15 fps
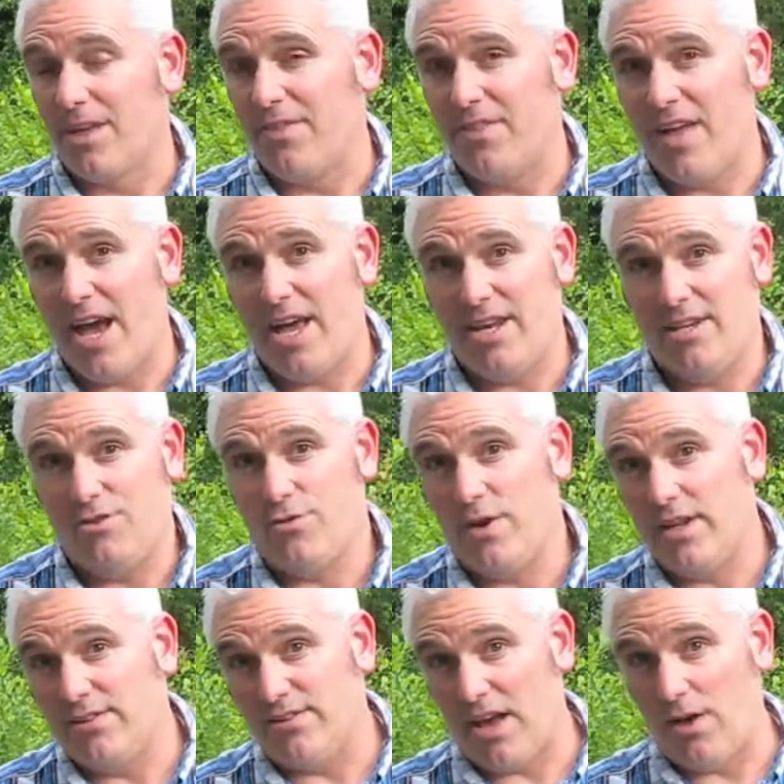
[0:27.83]
that it
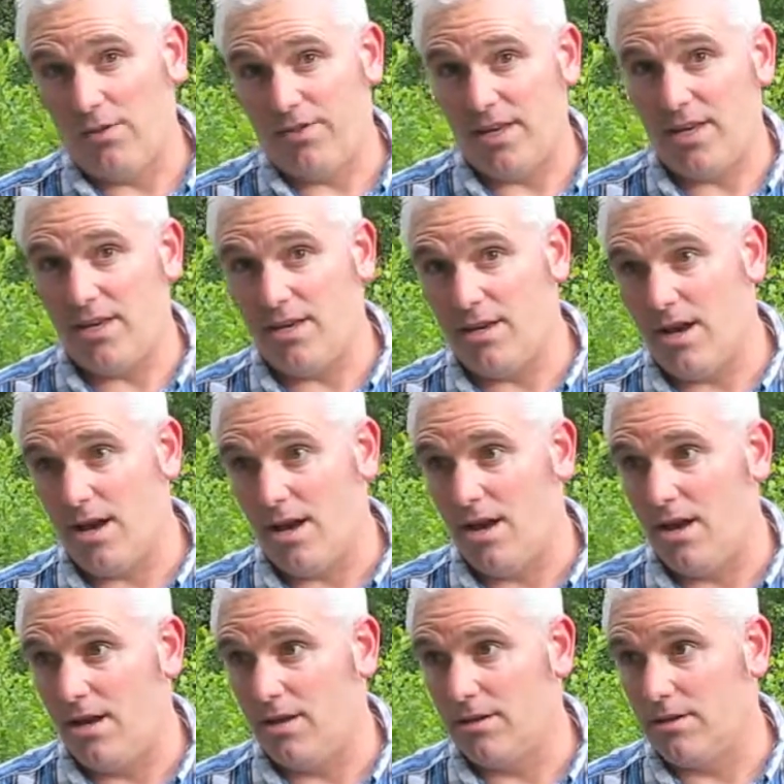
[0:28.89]
drains out the
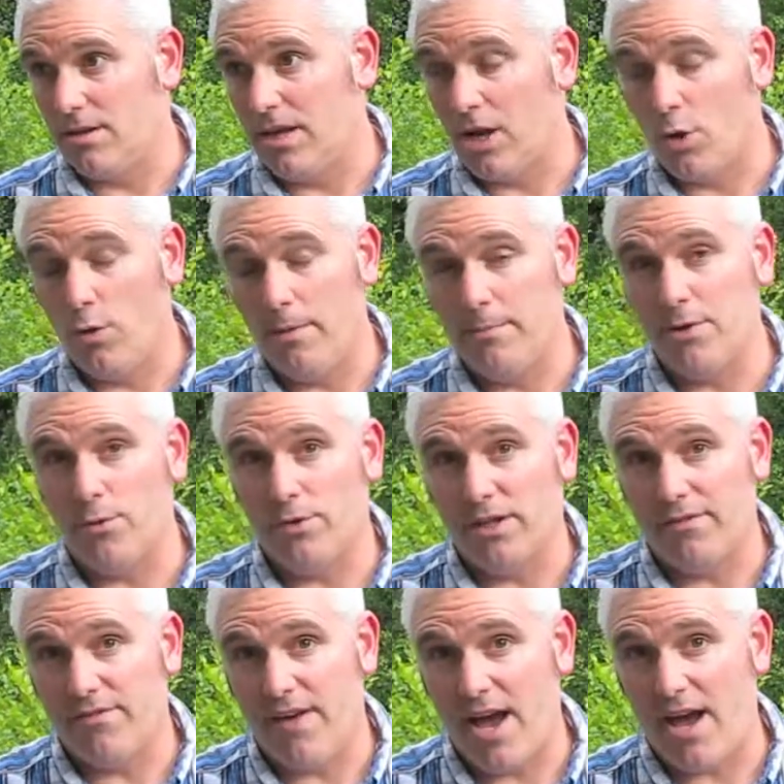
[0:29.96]
equipment
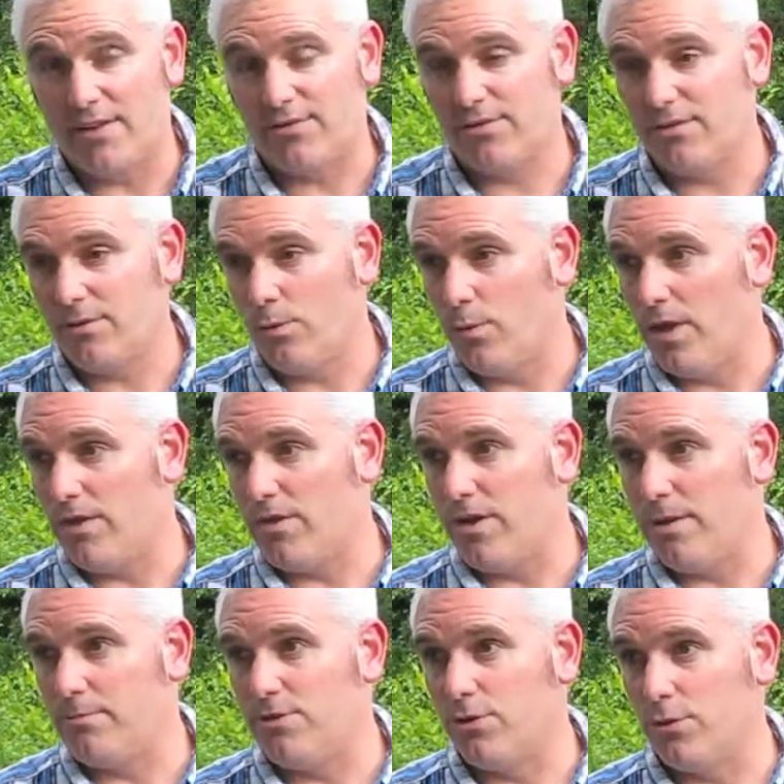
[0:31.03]
really fast. Whether
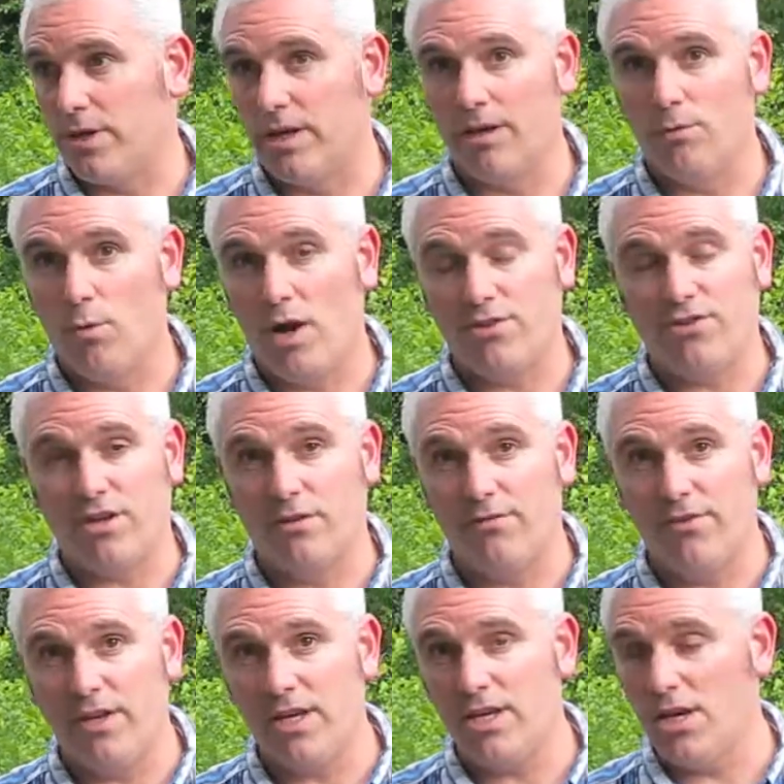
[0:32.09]
I'm watching a
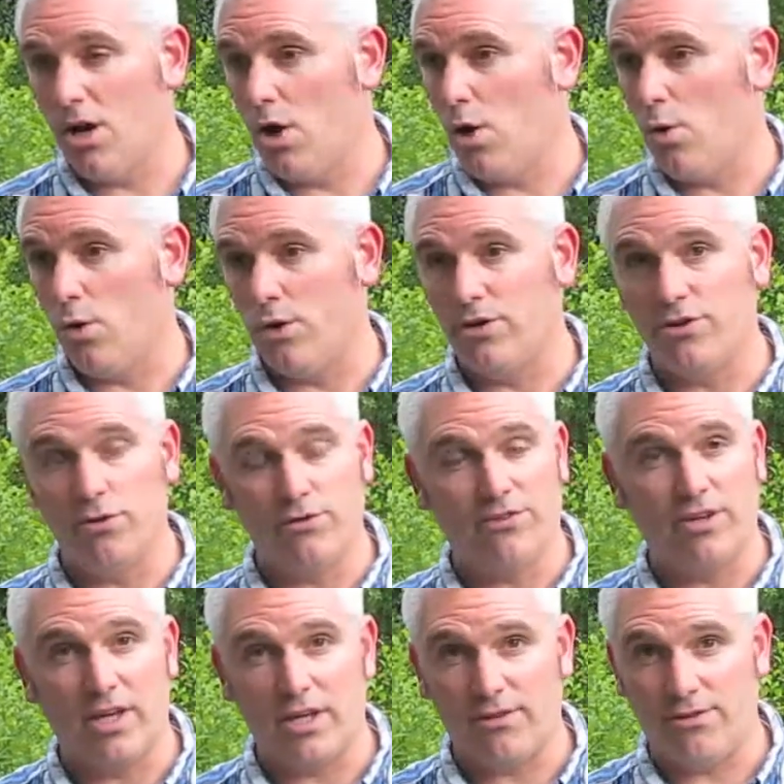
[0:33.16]
video or
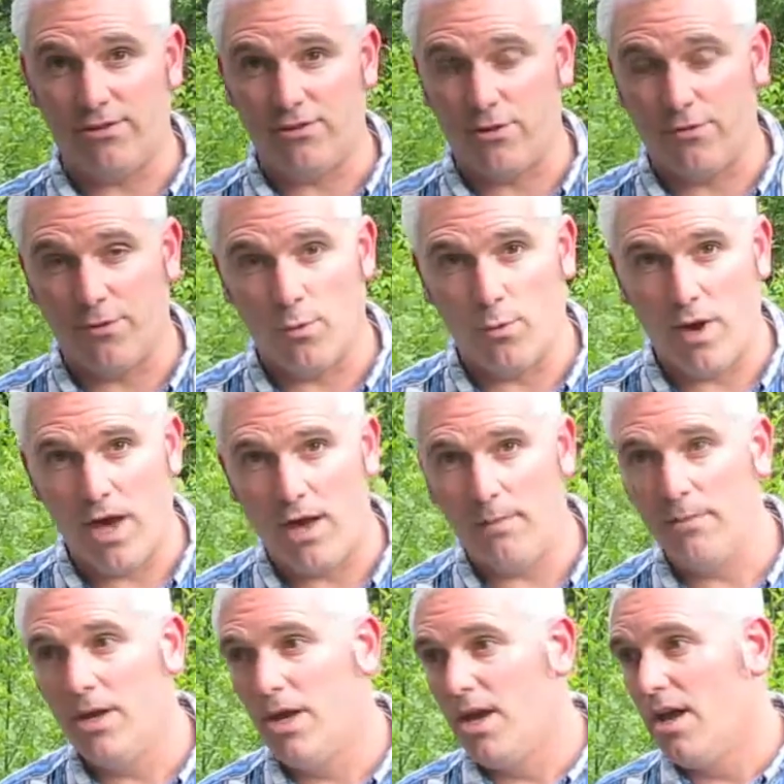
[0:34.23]
using it to surf the
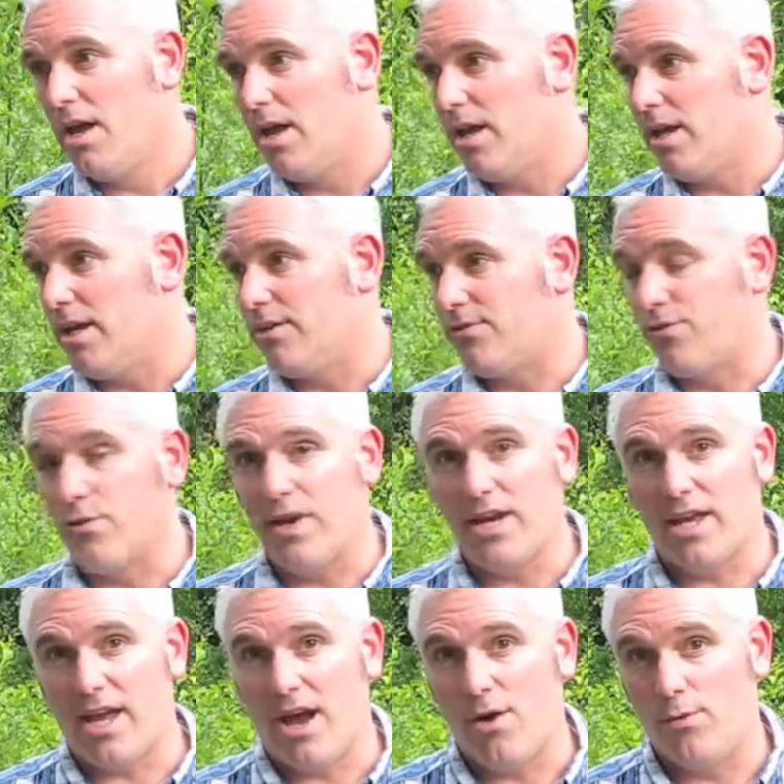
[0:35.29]
web, it's
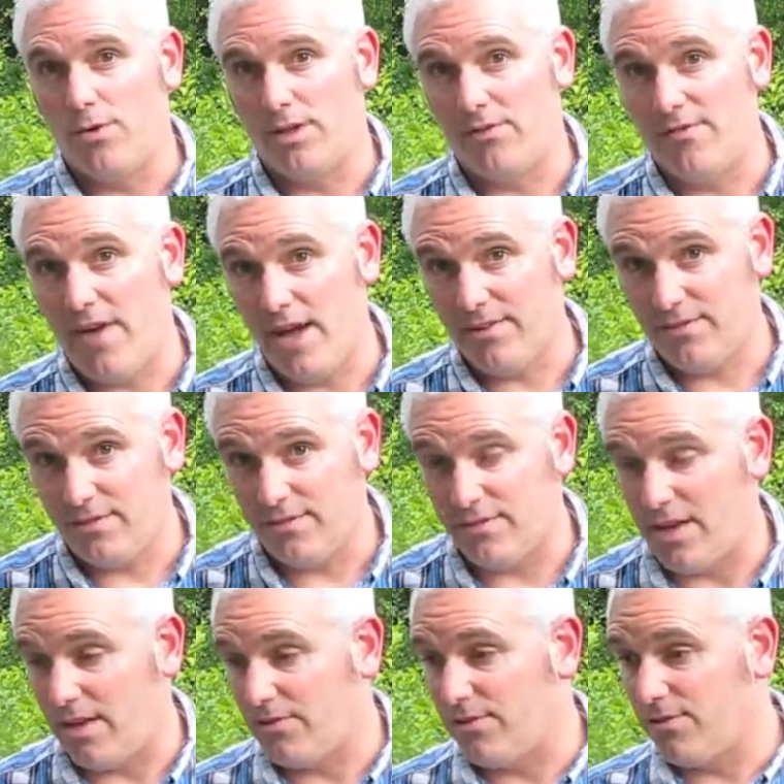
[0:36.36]
draining out really fast these
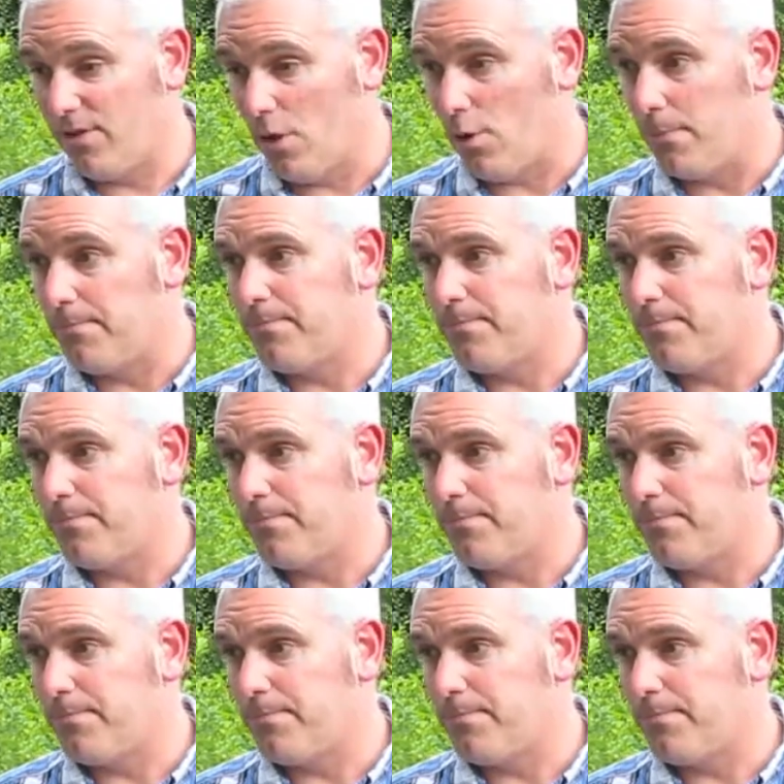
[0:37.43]
days. So